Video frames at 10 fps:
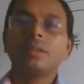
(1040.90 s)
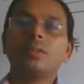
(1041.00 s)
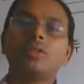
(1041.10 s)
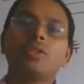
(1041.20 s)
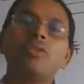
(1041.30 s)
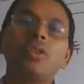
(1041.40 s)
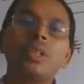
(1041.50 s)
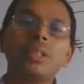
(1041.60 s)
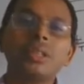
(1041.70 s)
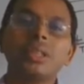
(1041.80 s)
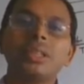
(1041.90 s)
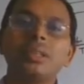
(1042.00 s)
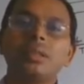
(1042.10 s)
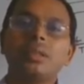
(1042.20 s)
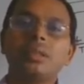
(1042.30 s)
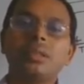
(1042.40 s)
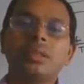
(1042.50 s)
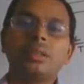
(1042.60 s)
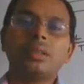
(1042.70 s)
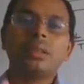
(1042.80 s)
The group velocity
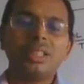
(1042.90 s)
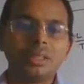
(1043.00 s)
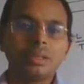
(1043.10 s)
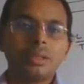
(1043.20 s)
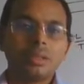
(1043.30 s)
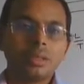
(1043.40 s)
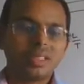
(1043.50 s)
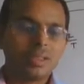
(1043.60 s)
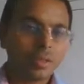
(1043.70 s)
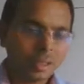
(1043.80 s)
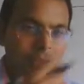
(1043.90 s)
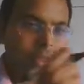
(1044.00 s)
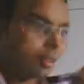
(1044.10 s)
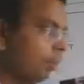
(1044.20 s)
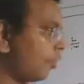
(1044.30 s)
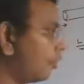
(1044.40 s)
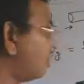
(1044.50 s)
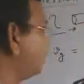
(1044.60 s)
is the velocity of